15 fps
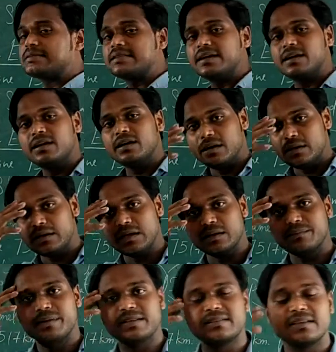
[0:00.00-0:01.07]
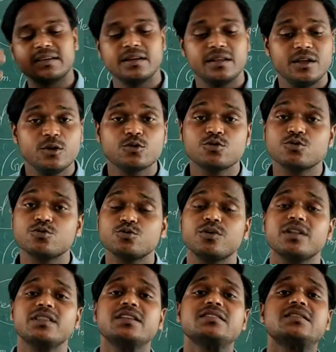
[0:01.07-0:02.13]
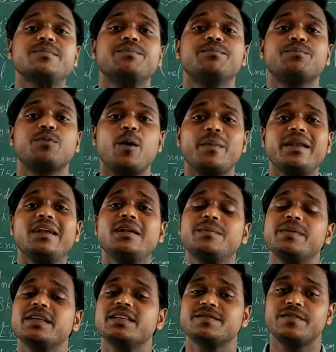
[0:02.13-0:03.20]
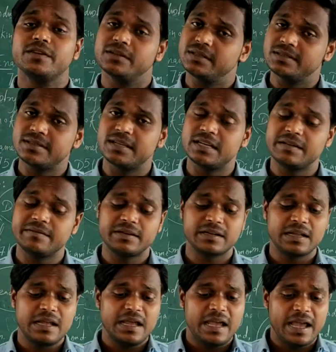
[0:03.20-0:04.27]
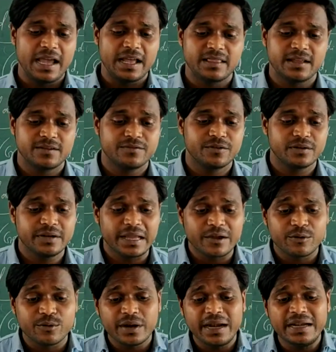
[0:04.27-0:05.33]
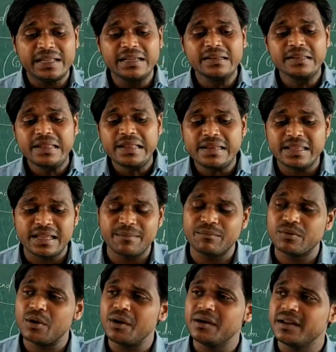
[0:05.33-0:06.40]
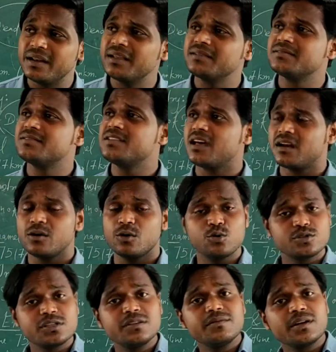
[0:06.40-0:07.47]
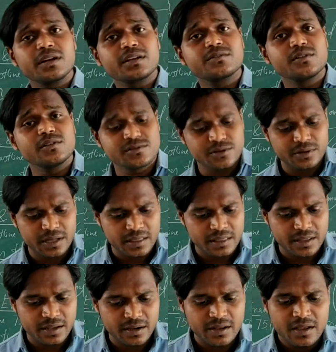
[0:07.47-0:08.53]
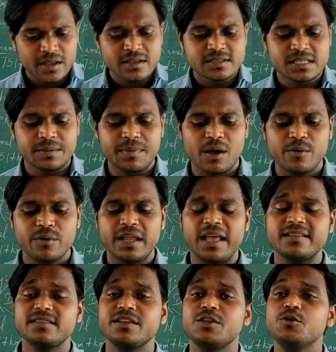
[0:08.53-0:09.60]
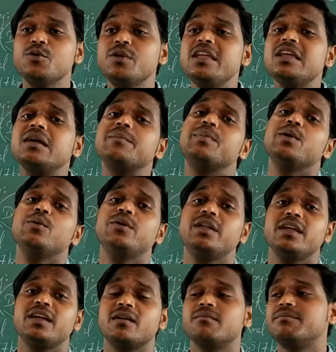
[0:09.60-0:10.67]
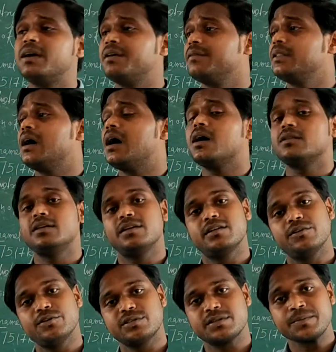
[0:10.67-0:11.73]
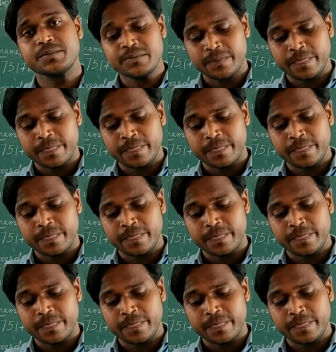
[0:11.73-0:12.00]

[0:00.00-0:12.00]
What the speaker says: is there done basically. So Surat is the prominent place for the zari work, and therefore decorating, knitting, embroidery and zardosi work is also done there. Somehow it has a unique beauty compared with the other clothes.